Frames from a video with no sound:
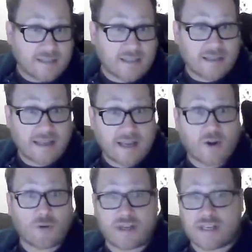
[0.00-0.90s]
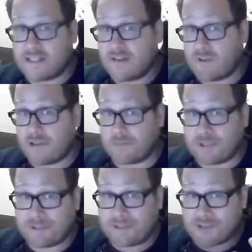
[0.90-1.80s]
to increase the
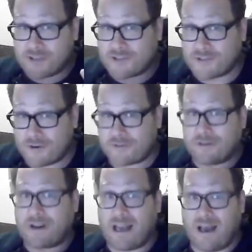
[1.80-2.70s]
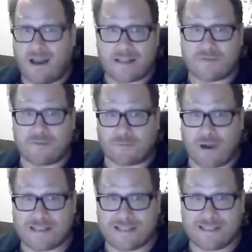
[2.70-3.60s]
availability of certain kinds of
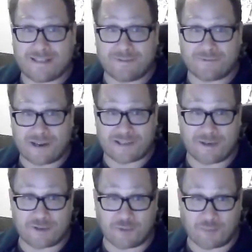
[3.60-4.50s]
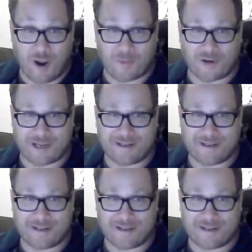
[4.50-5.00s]
rented residential property.